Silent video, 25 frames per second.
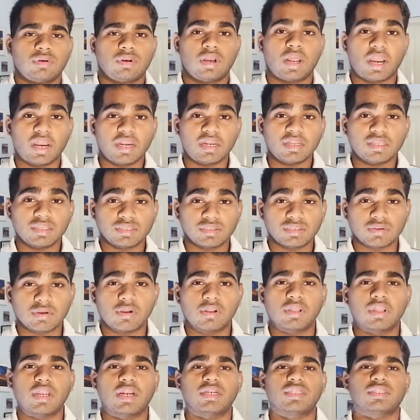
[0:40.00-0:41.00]
Light is
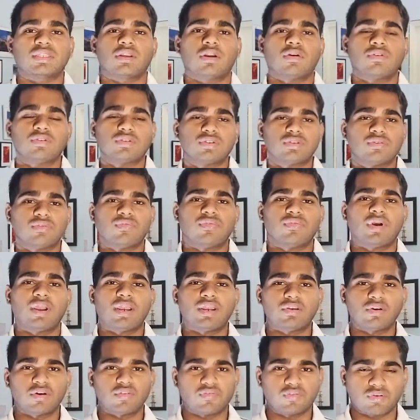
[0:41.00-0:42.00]
all that surrounds you
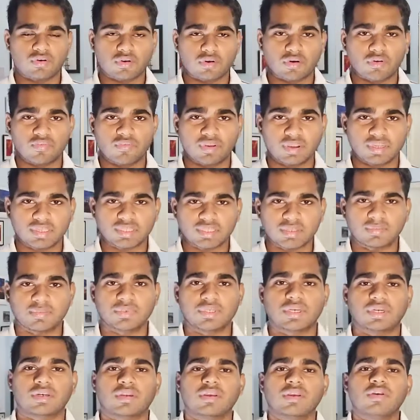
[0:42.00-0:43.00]
while you are photographing a
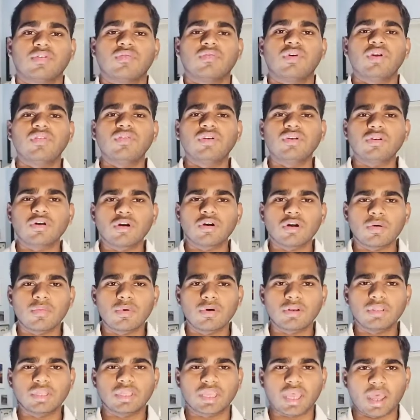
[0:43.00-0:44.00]
subject. When we talk
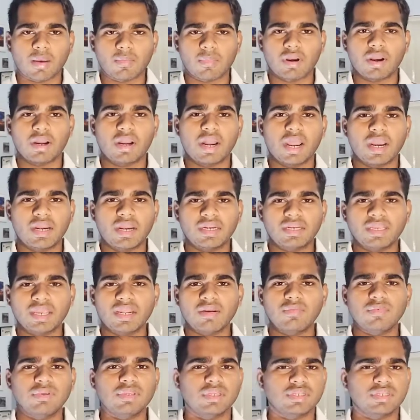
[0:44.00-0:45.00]
about the camera, light can be